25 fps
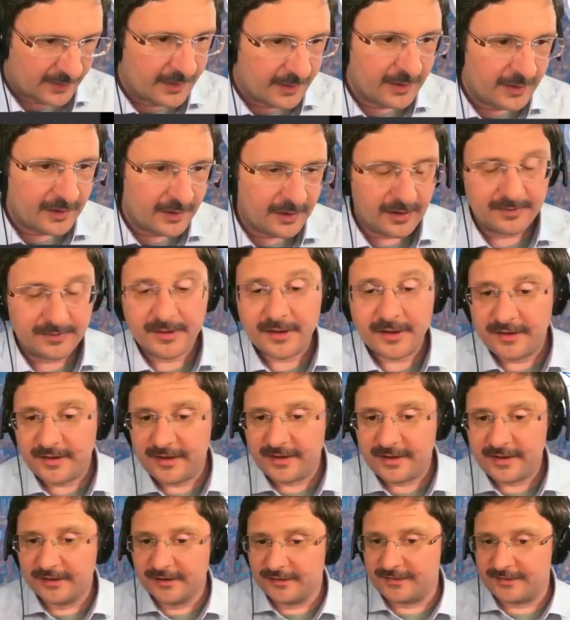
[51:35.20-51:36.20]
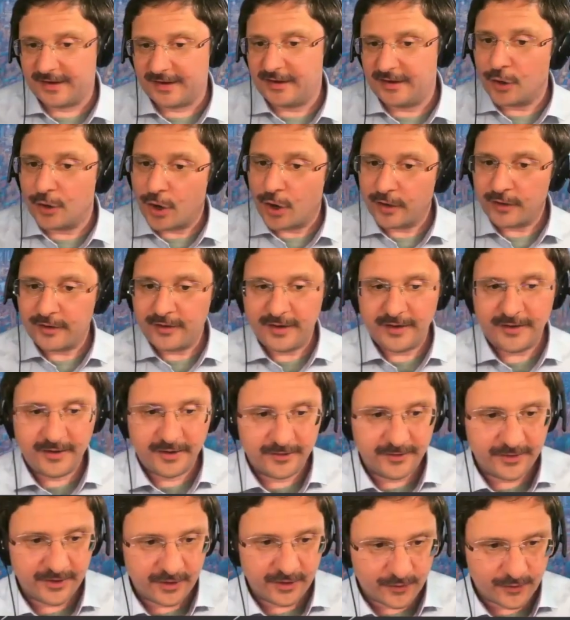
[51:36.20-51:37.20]
And that yields a
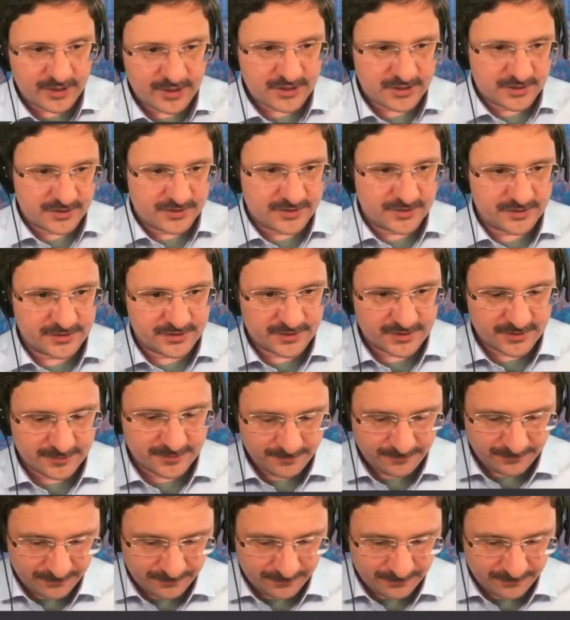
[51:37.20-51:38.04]
nonlinear equation system.